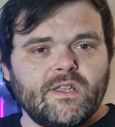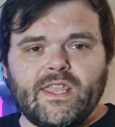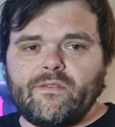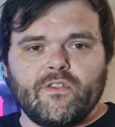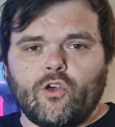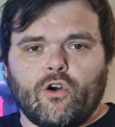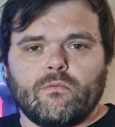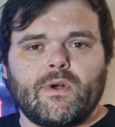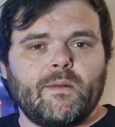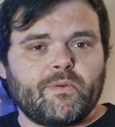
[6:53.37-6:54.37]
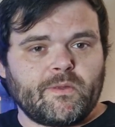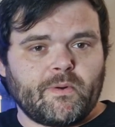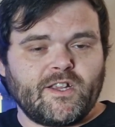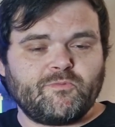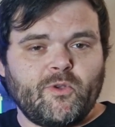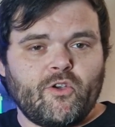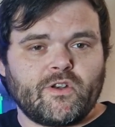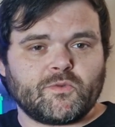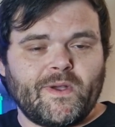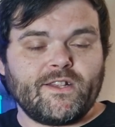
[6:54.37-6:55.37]
even though I put the price here
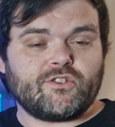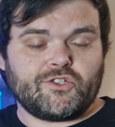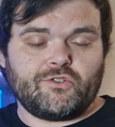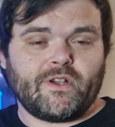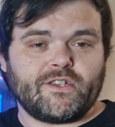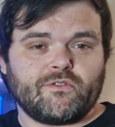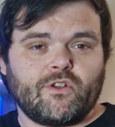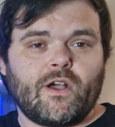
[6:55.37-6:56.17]
as well, just so you guys know,